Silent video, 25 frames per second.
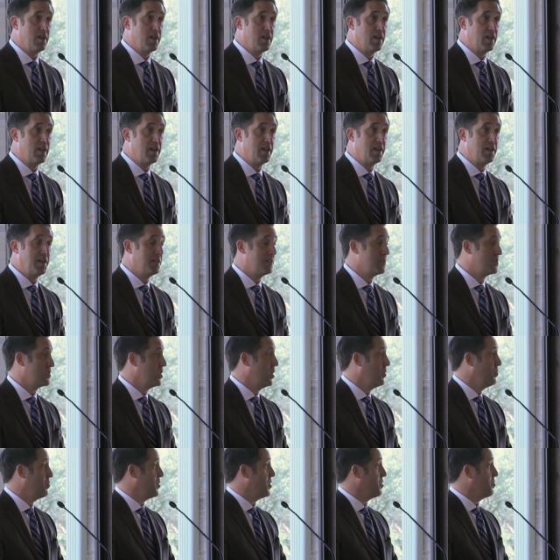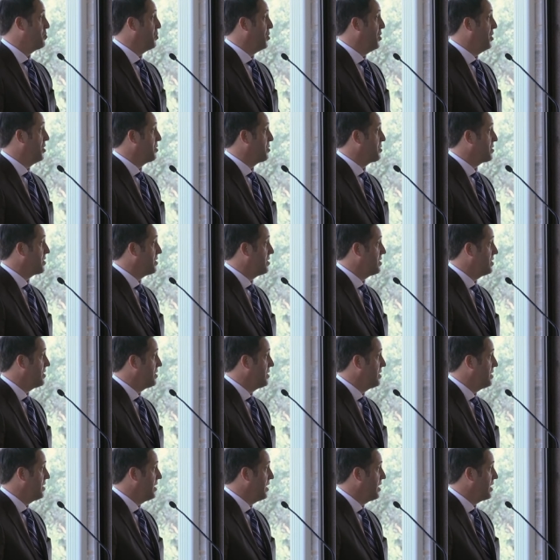and something broke.
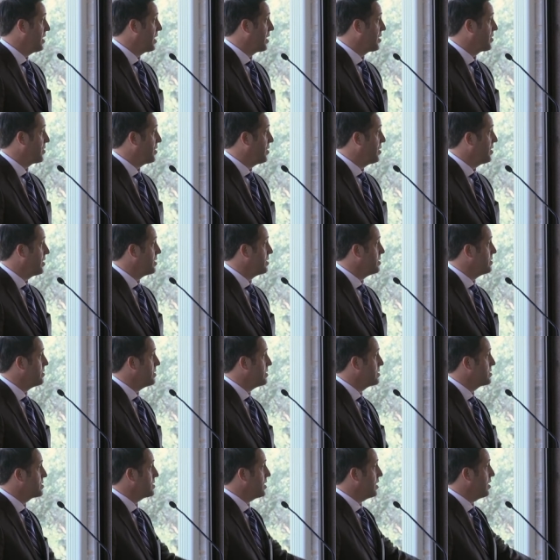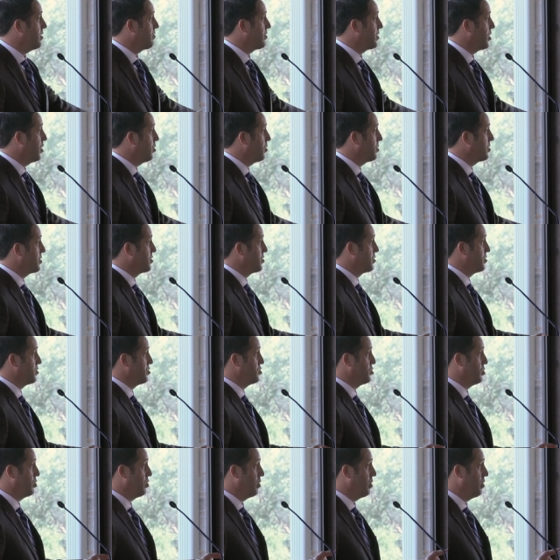And I thought, instead of going to the
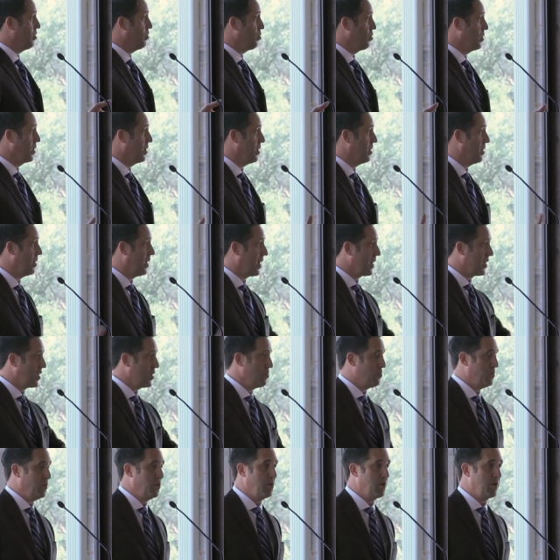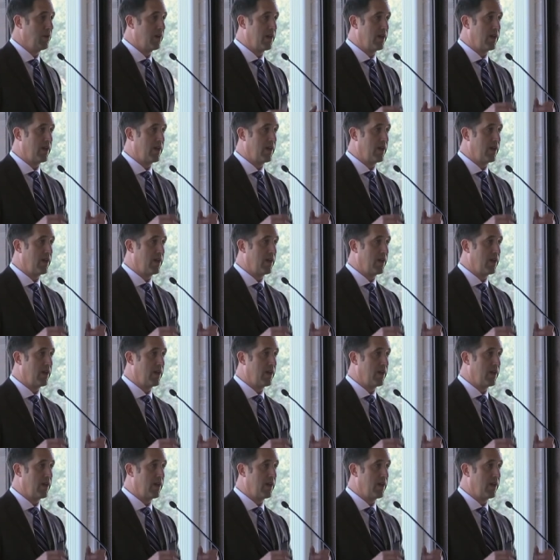drawer where I could pull it